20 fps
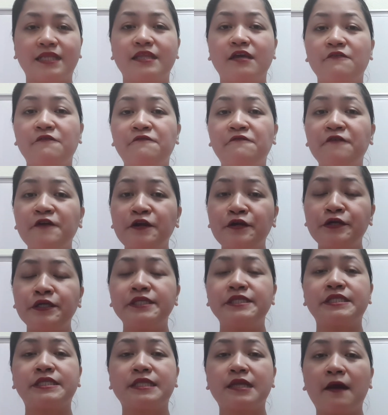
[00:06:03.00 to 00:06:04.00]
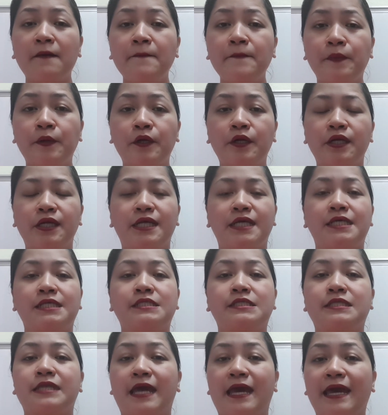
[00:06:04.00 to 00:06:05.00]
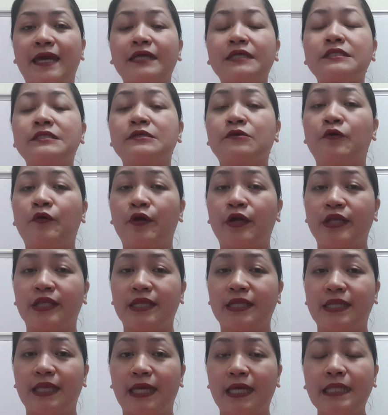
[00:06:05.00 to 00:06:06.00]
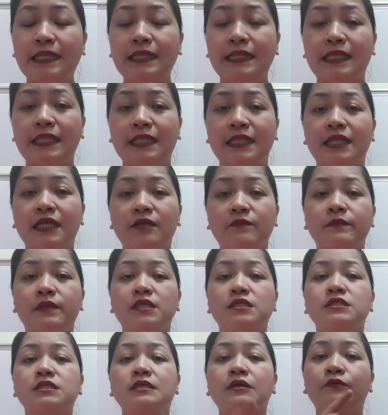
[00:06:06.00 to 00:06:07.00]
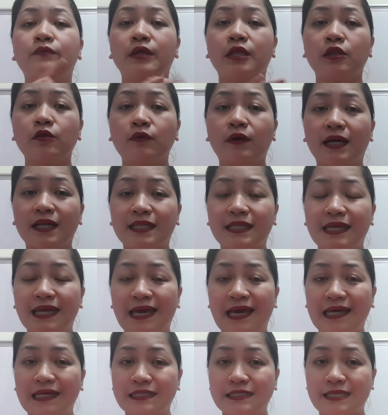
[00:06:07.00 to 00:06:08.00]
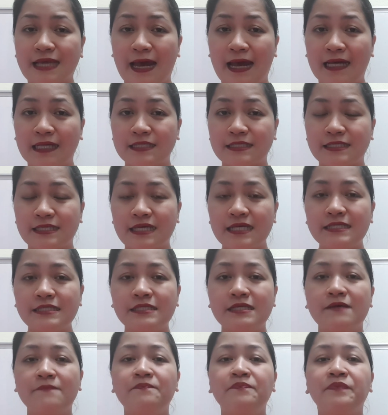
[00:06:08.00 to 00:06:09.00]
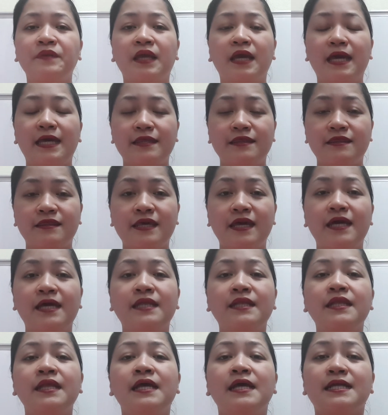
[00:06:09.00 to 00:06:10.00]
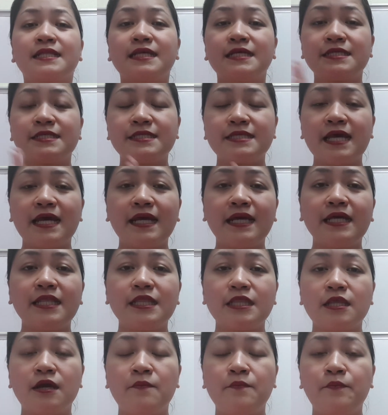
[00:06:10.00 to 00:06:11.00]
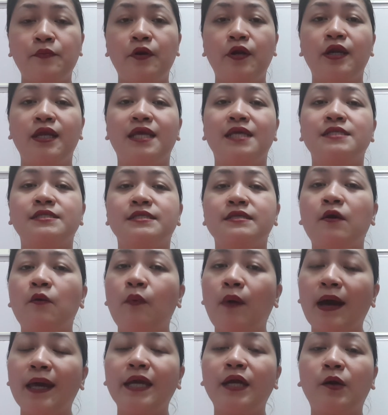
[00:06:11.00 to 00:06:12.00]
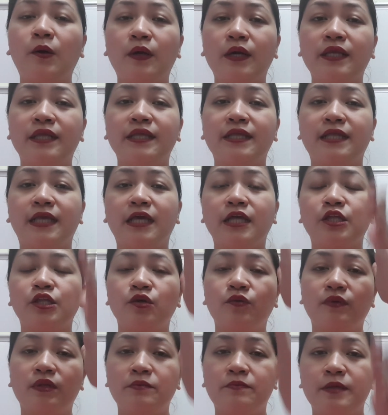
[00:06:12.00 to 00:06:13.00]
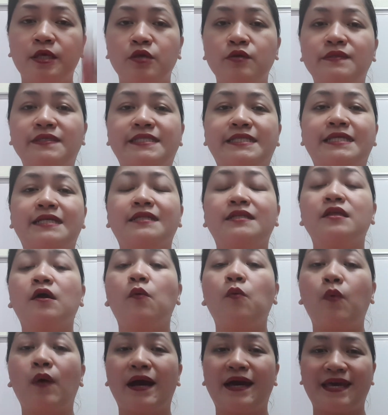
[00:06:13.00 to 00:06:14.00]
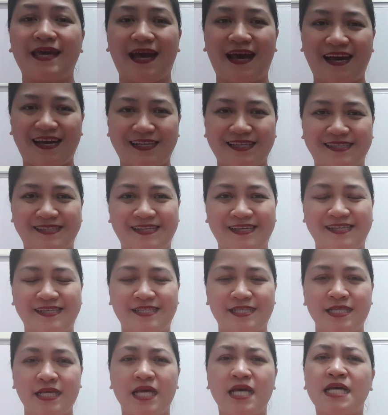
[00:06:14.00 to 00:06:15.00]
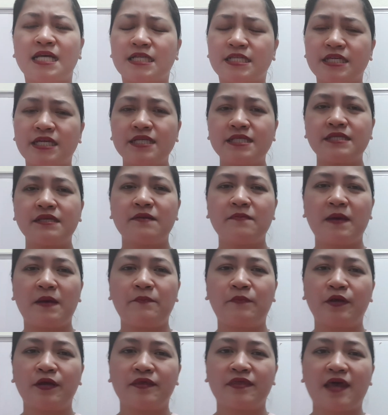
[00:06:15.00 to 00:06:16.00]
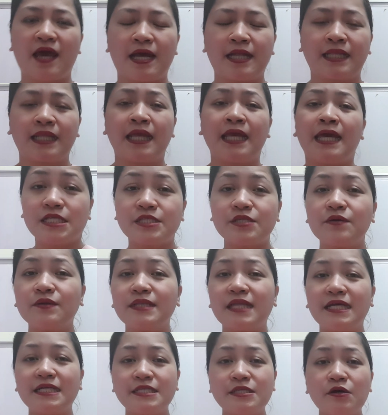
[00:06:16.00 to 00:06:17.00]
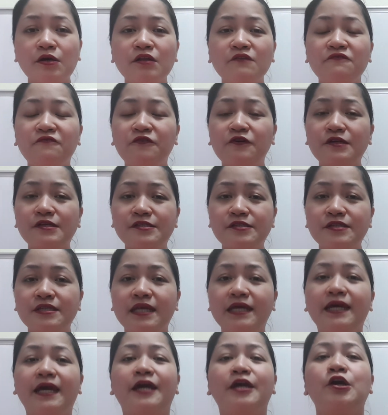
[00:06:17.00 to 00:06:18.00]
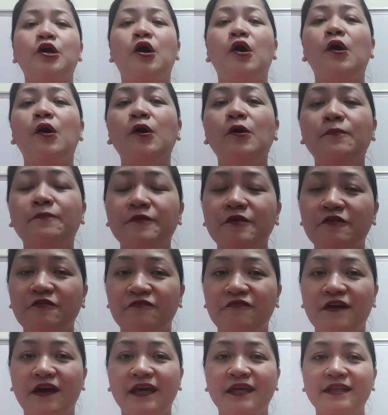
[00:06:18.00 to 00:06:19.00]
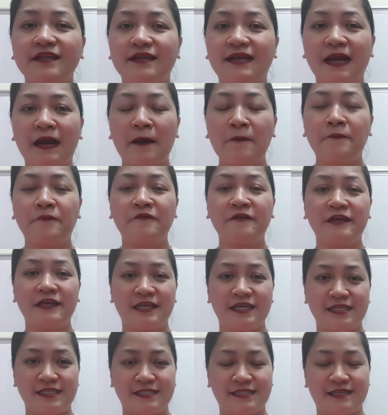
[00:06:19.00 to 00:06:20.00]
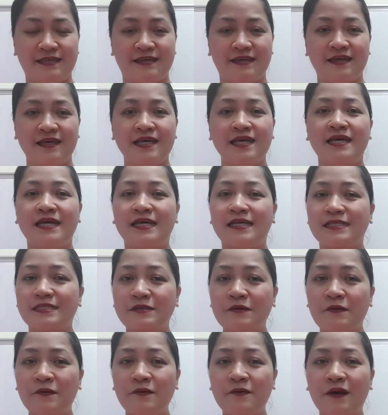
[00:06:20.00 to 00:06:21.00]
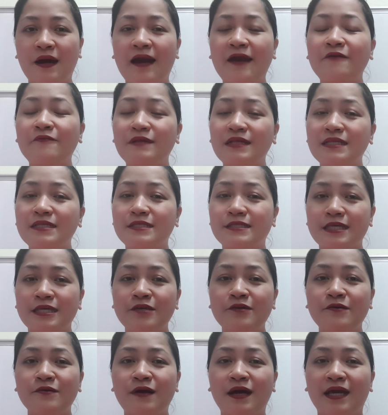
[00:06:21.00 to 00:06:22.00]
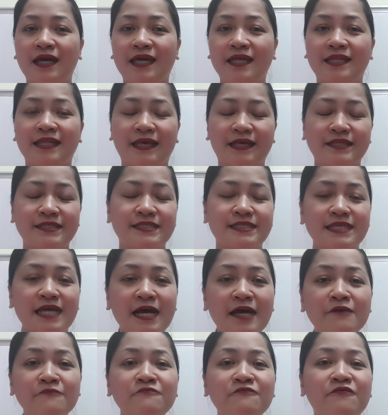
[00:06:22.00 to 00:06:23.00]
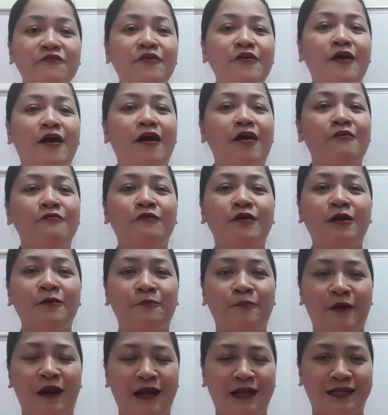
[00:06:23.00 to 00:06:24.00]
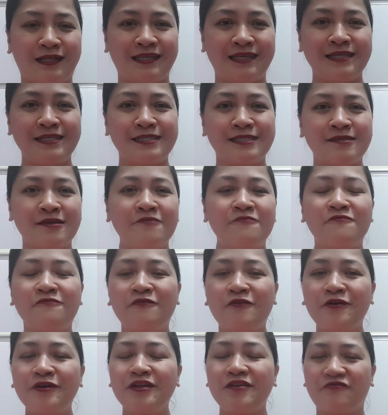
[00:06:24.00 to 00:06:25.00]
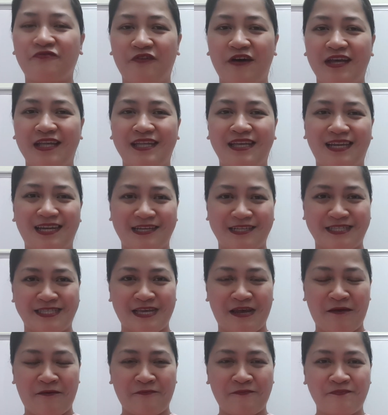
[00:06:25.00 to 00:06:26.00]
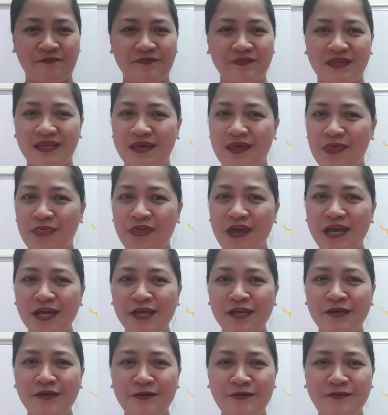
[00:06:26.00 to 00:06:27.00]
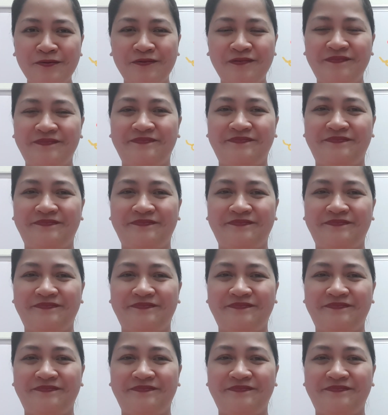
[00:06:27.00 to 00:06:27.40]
the first number is the x coordinate. That means you will look at the x-axis. And then the second number is the y coordinate. You will be using the y-axis. Just remember that. So that's all for today. I hope you find graphing easy. So I will see you again next time for our practice for the final exam. Thank you.